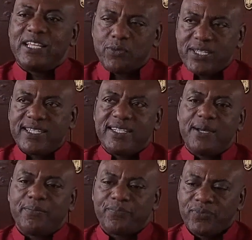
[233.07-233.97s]
That was its
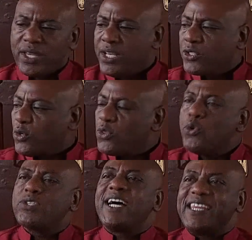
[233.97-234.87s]
name. So
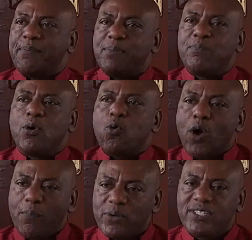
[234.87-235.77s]
those are the people
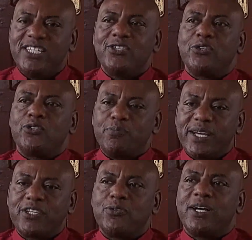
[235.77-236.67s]
who are positioned to
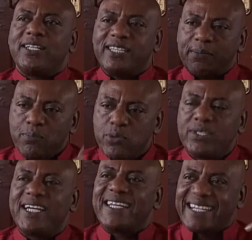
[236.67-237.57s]
make sure they
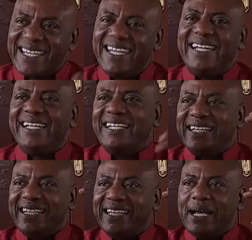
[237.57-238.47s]
brutally kill
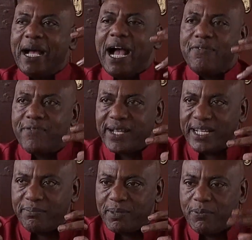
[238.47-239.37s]
the
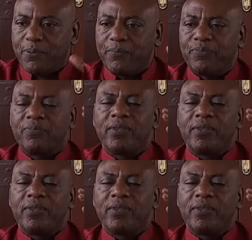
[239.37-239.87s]
African people.